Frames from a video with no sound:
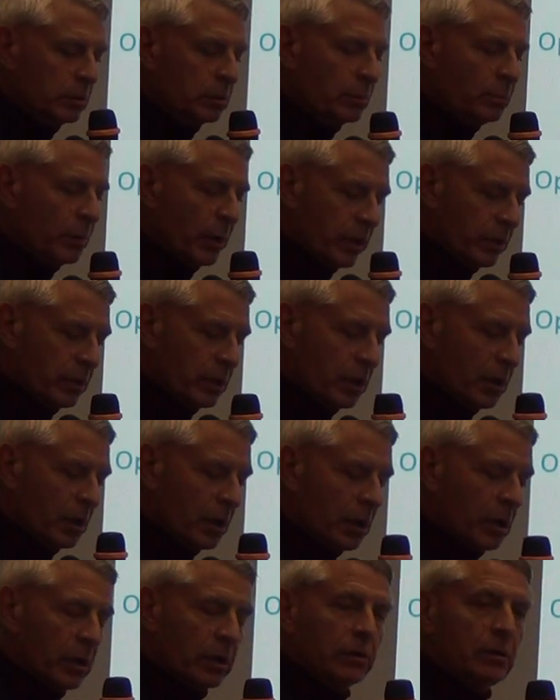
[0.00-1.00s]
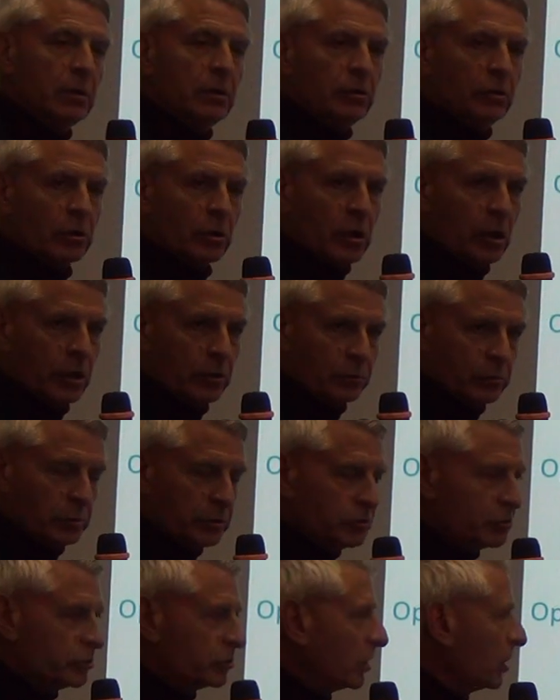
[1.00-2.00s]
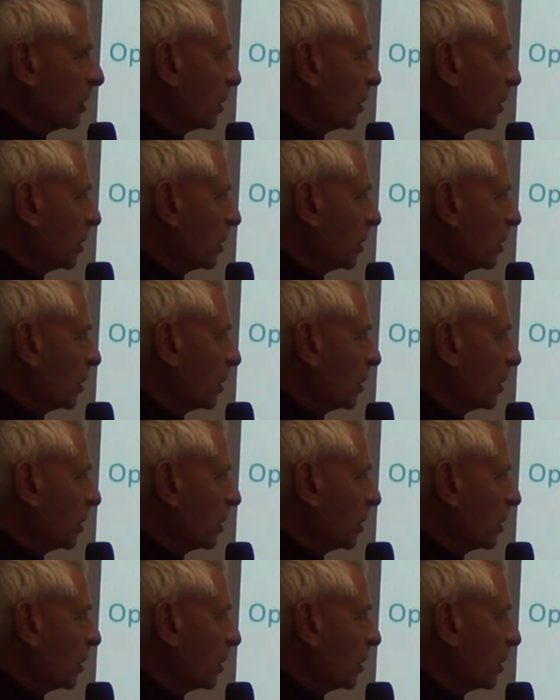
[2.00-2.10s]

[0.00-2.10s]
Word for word: depending on your country's